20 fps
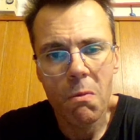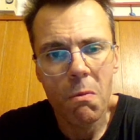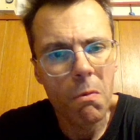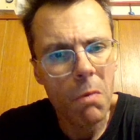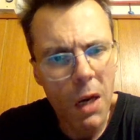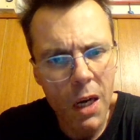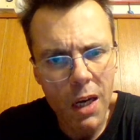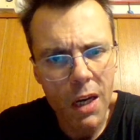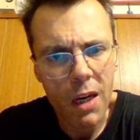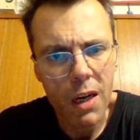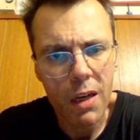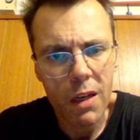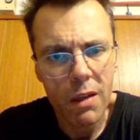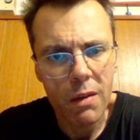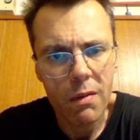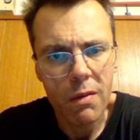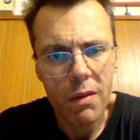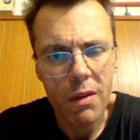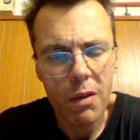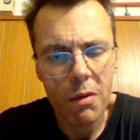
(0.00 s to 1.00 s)
Why?
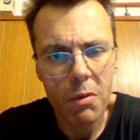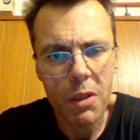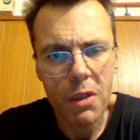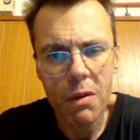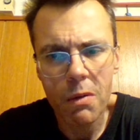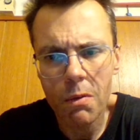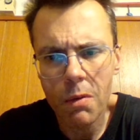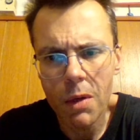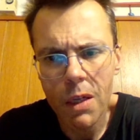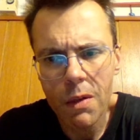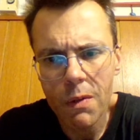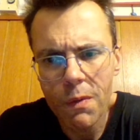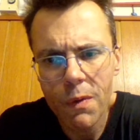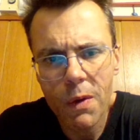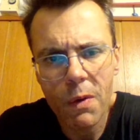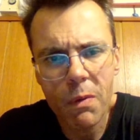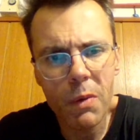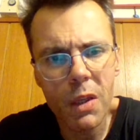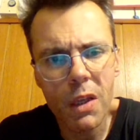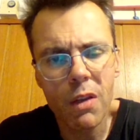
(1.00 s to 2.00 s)
You would say, why the
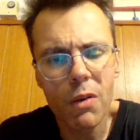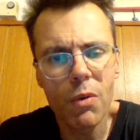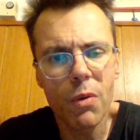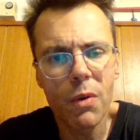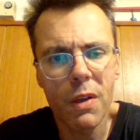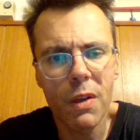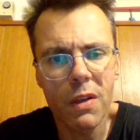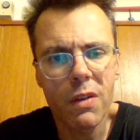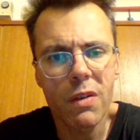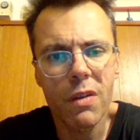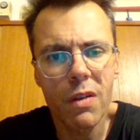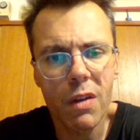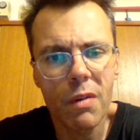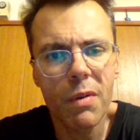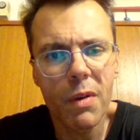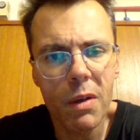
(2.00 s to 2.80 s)
fuck would they do this stuff?